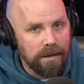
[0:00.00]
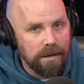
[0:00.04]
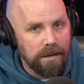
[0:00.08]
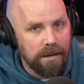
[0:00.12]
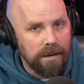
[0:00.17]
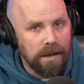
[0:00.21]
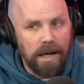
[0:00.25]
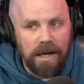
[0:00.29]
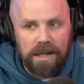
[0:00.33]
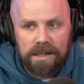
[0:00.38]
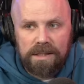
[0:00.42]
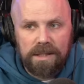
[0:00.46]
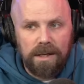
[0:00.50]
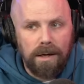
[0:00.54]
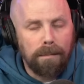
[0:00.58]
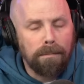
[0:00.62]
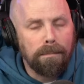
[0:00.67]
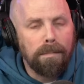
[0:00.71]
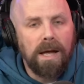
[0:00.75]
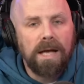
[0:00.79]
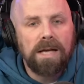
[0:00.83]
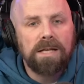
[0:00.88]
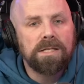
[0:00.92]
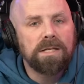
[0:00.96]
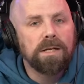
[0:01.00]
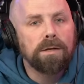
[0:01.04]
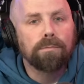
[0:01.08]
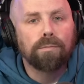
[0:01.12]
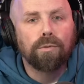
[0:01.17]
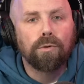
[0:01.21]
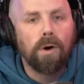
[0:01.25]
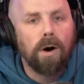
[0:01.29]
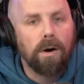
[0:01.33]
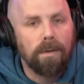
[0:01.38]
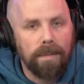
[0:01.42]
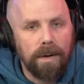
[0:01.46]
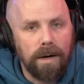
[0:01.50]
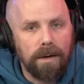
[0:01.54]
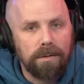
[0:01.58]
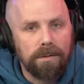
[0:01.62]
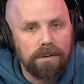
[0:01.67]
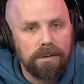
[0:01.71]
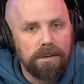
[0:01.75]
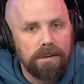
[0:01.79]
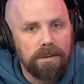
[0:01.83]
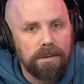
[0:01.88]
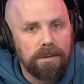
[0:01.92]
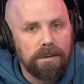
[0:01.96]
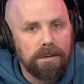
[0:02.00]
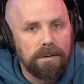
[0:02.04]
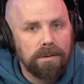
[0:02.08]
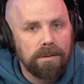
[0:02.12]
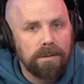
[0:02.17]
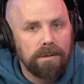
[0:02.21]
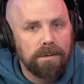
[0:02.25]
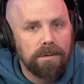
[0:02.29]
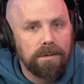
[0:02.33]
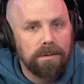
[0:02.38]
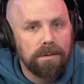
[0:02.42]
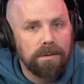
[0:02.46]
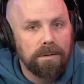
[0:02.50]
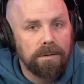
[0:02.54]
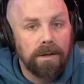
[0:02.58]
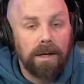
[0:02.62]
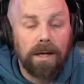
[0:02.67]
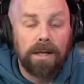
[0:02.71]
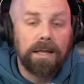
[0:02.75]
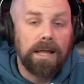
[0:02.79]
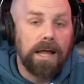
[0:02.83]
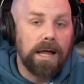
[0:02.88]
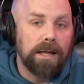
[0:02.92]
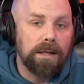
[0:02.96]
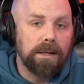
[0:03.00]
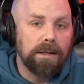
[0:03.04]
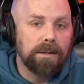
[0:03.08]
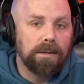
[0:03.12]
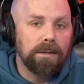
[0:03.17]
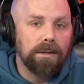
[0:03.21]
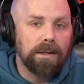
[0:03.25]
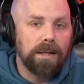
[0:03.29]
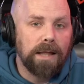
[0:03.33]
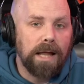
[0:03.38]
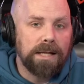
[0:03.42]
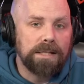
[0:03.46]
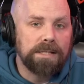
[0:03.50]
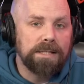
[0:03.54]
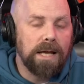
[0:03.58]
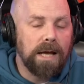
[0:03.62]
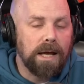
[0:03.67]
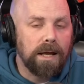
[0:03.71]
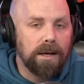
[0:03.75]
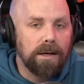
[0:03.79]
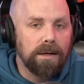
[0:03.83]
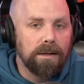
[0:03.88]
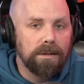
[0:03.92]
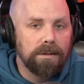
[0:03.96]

Cuts an amazing promo and then that's it.